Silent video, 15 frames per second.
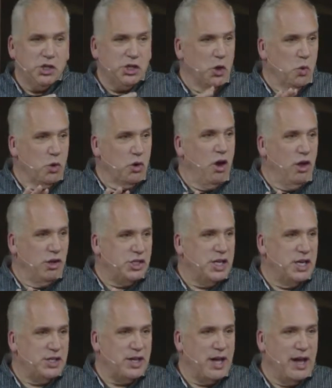So we're all
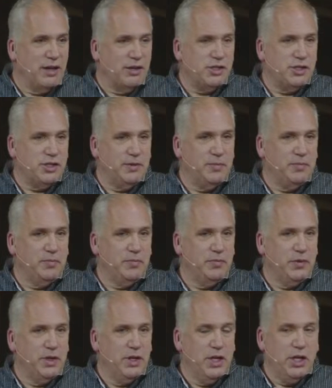Gentiles.
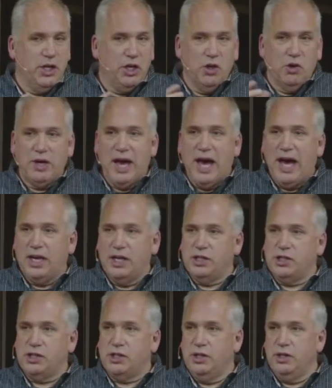You know, God
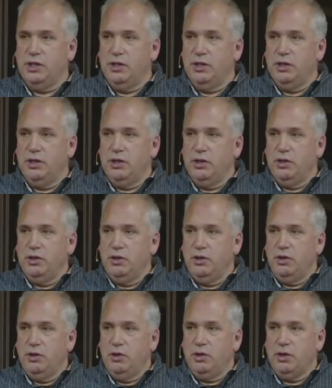is,
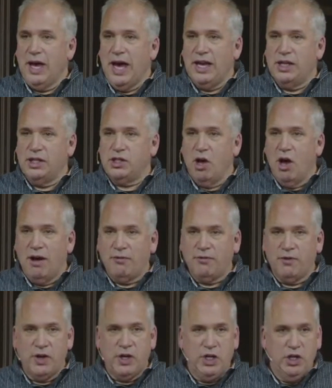God is
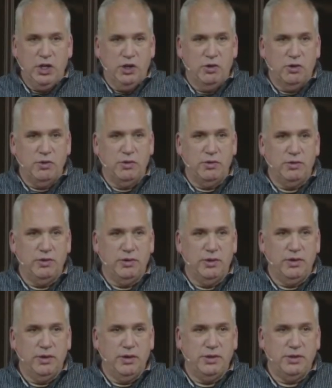offering you
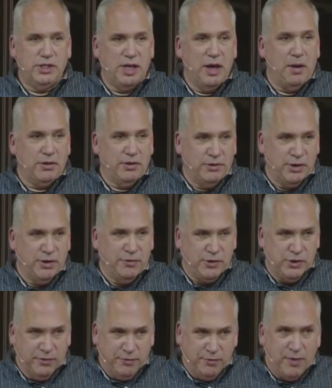to,
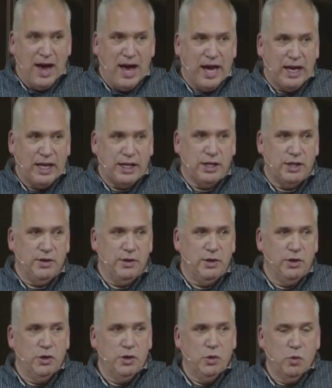to find
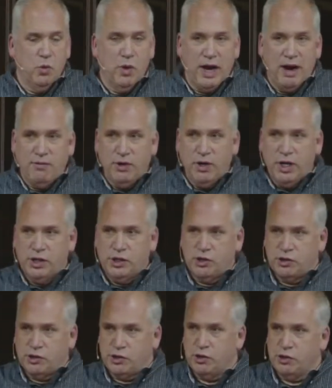whatever it
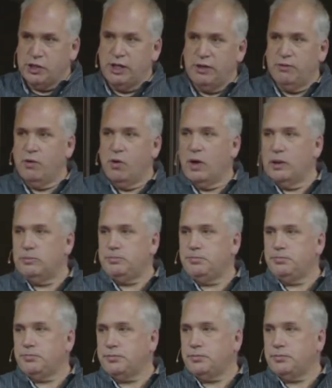is you're searching for